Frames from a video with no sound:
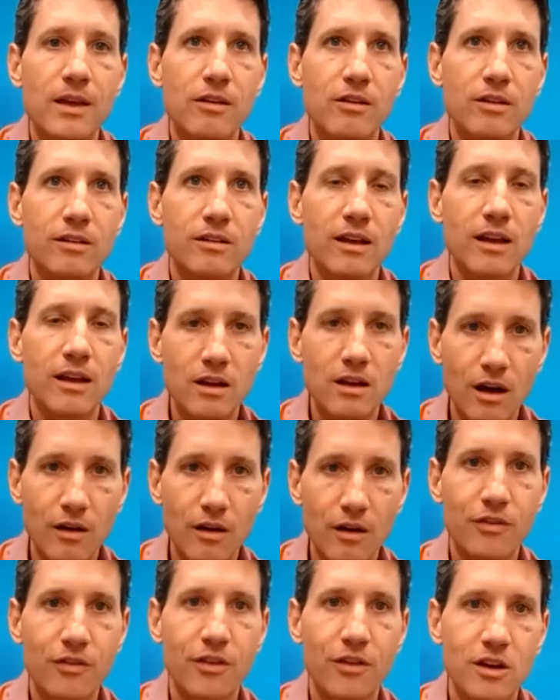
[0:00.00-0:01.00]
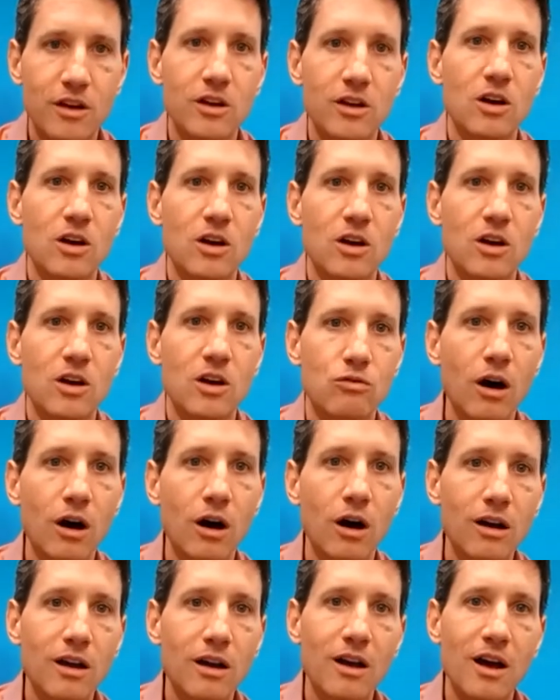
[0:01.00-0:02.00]
there is enough that can go
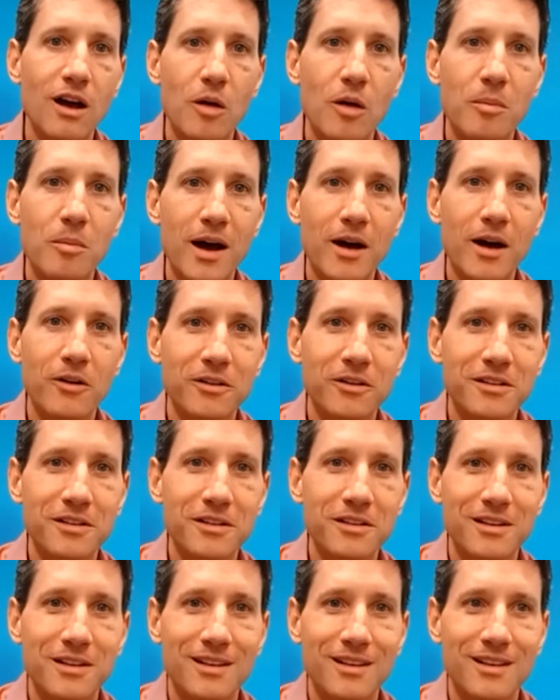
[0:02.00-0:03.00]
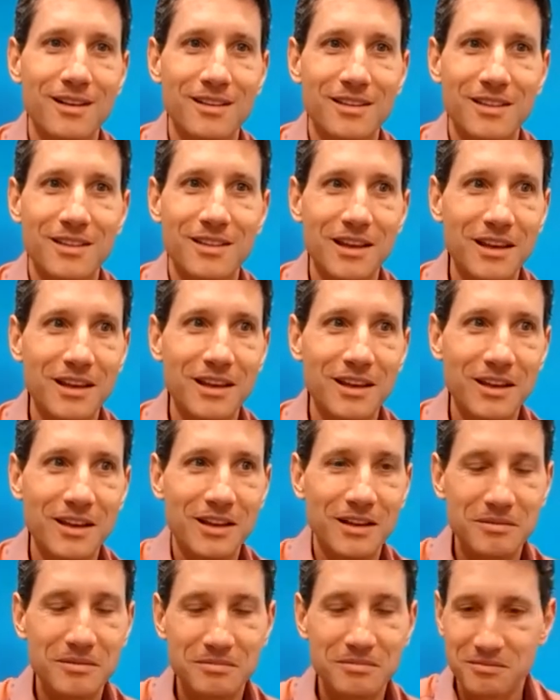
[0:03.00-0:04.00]
wrong about
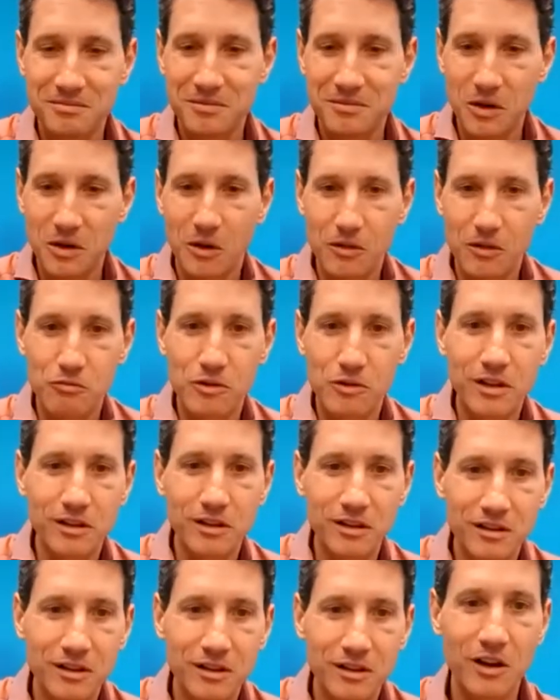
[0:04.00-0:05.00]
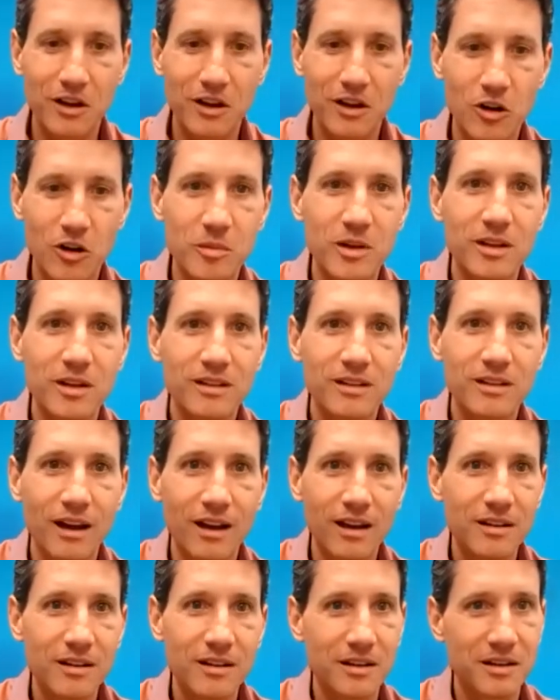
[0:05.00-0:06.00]
the, on the real economy
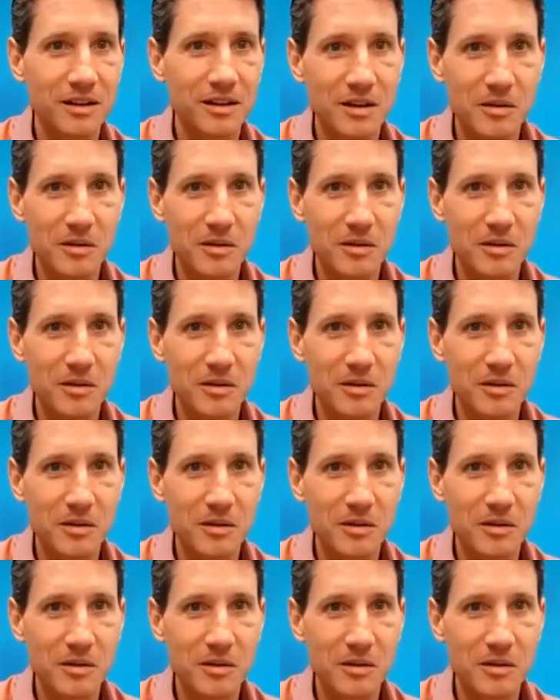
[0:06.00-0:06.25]
side,